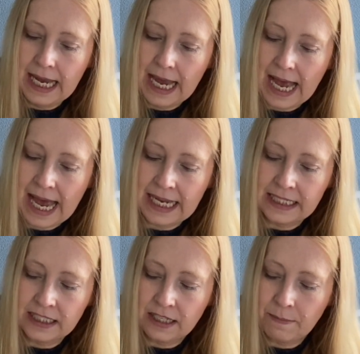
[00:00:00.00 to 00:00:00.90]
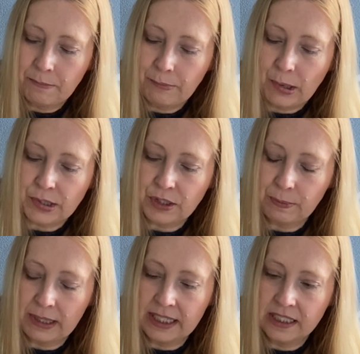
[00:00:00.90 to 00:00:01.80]
and
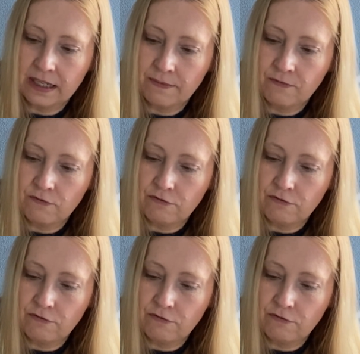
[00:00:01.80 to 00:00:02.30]
possibly some